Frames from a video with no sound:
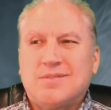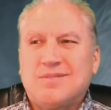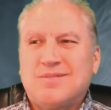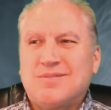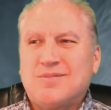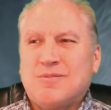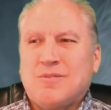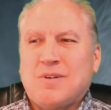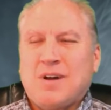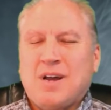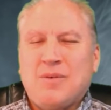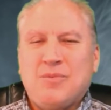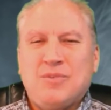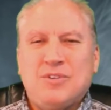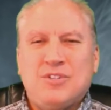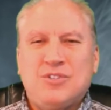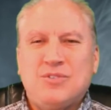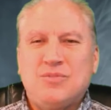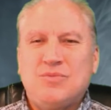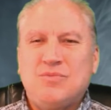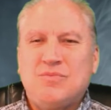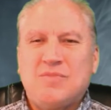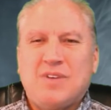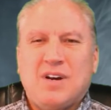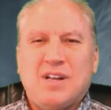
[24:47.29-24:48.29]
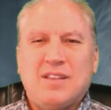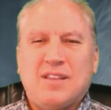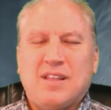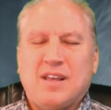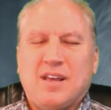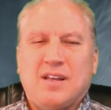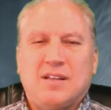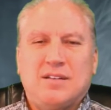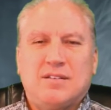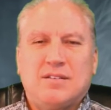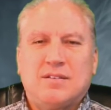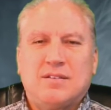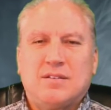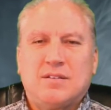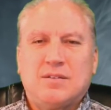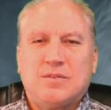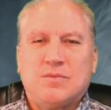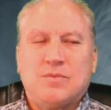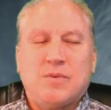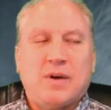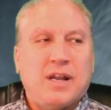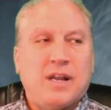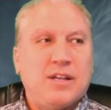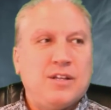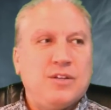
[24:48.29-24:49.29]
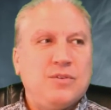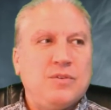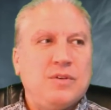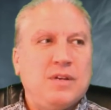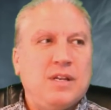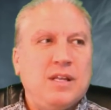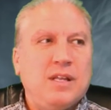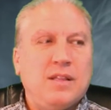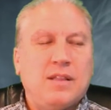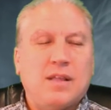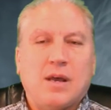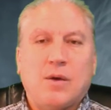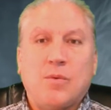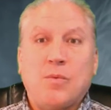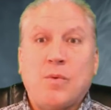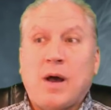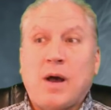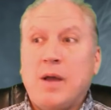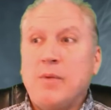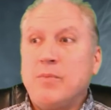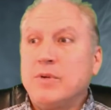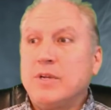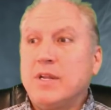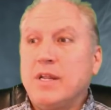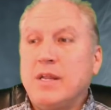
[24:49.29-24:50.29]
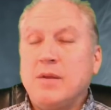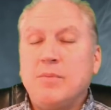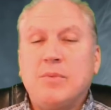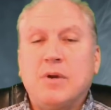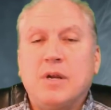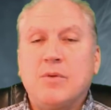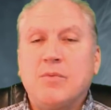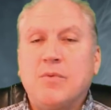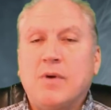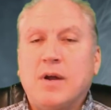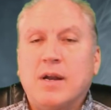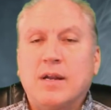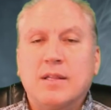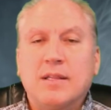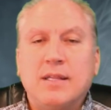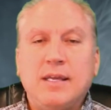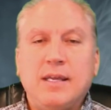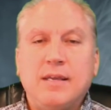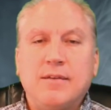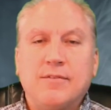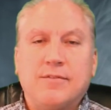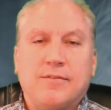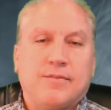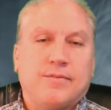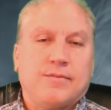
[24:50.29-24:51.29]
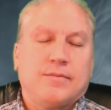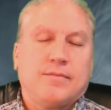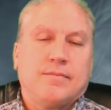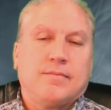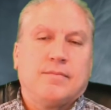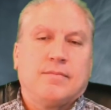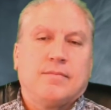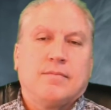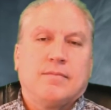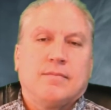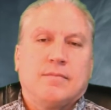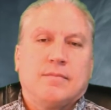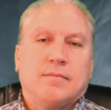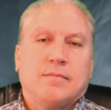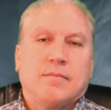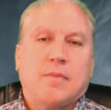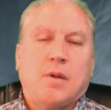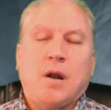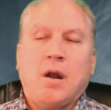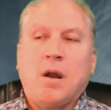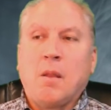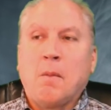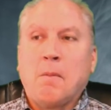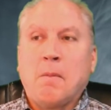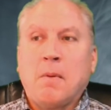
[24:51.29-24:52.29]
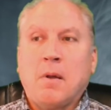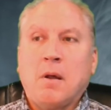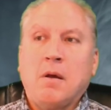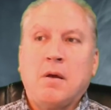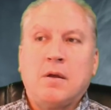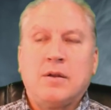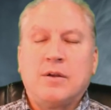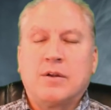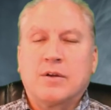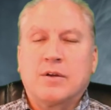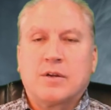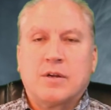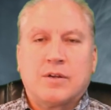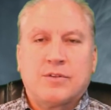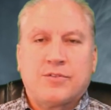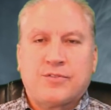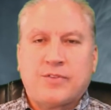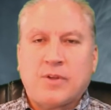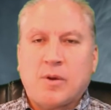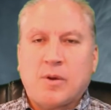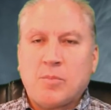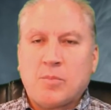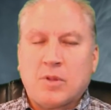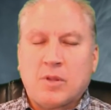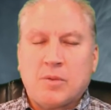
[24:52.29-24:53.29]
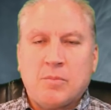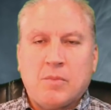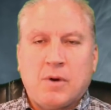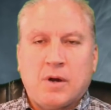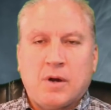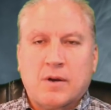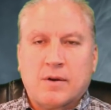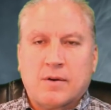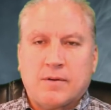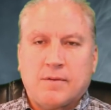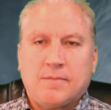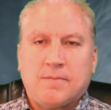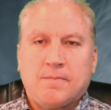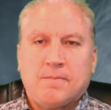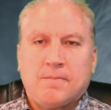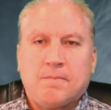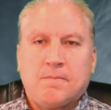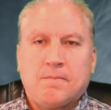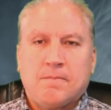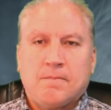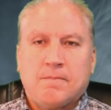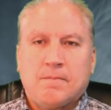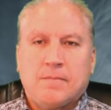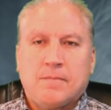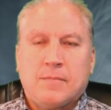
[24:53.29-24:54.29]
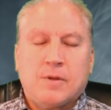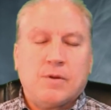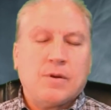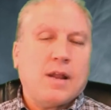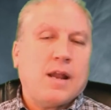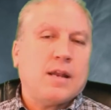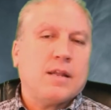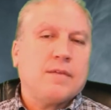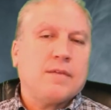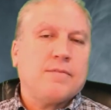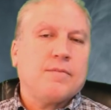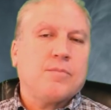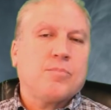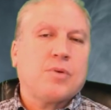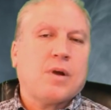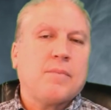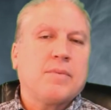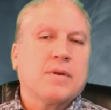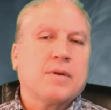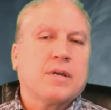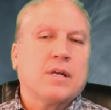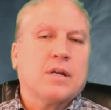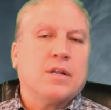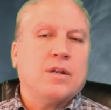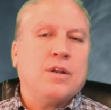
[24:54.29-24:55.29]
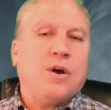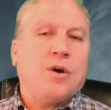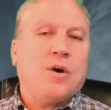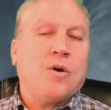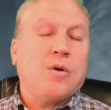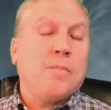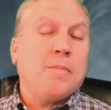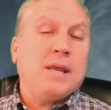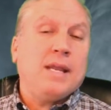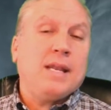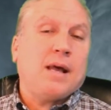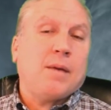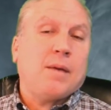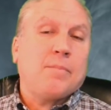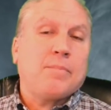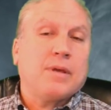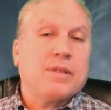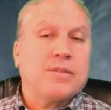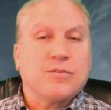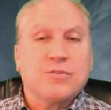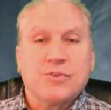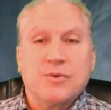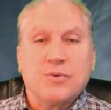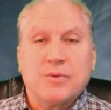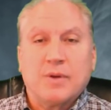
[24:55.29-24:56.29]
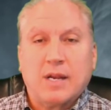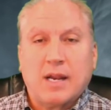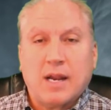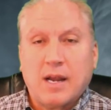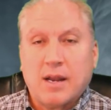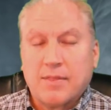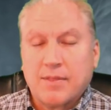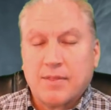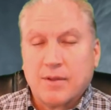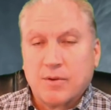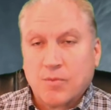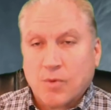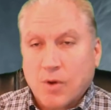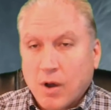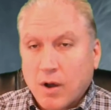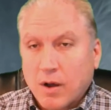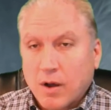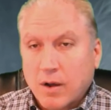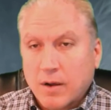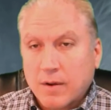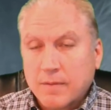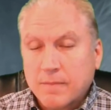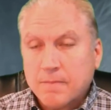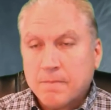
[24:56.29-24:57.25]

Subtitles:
Why would you want that? Why do you need that? Why would anybody want to leave? And they're going to stumble and mutter. They're not even probably going to know. It may not be they're doing anything wrong.